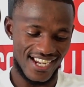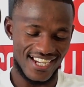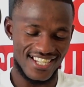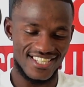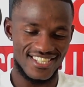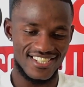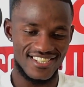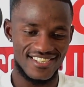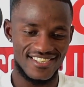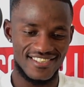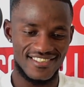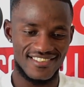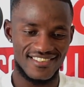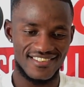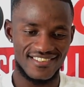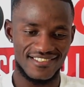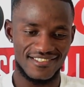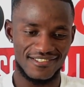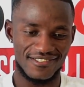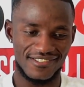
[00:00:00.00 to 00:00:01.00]
I just
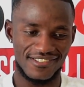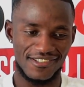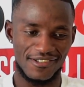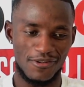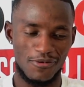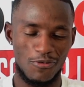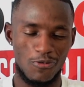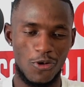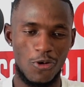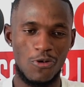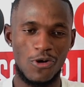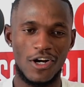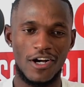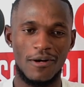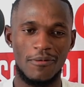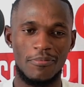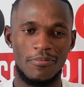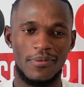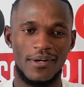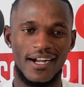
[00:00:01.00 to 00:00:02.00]
woke
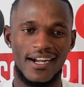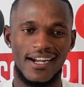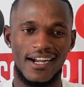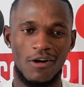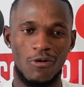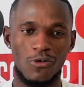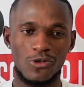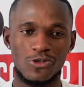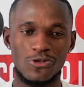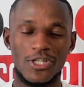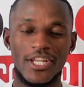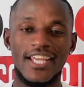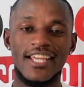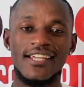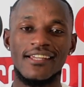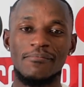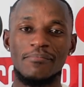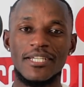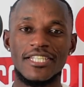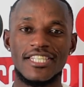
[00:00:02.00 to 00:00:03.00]
up.
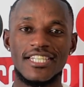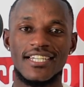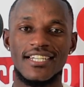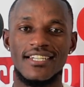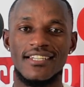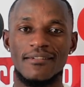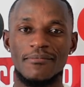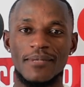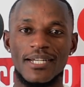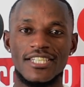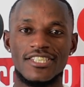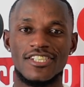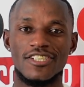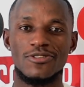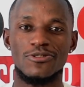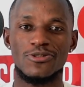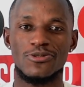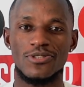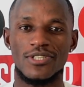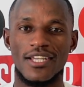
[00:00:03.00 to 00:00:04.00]
Today, basically, my
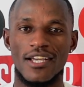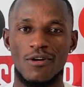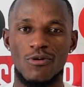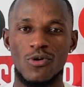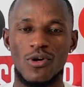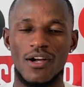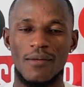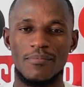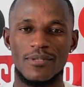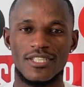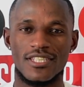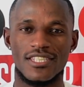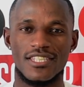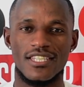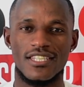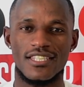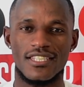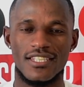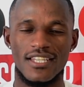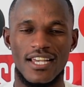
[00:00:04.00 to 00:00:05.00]
schedule today, I woke up at
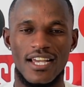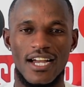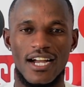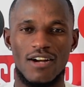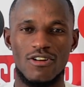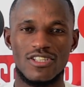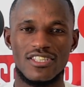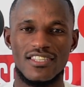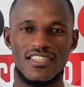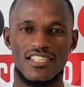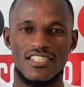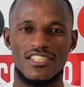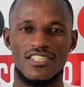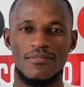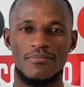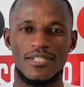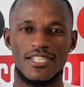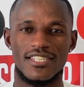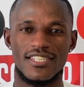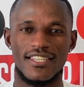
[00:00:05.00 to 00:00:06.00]
6. I was in the
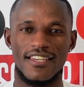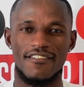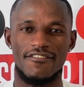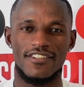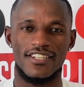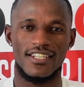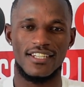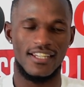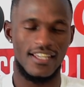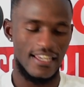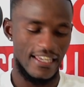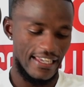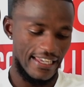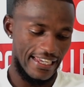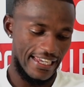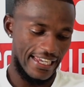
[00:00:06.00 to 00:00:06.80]
gym at 7.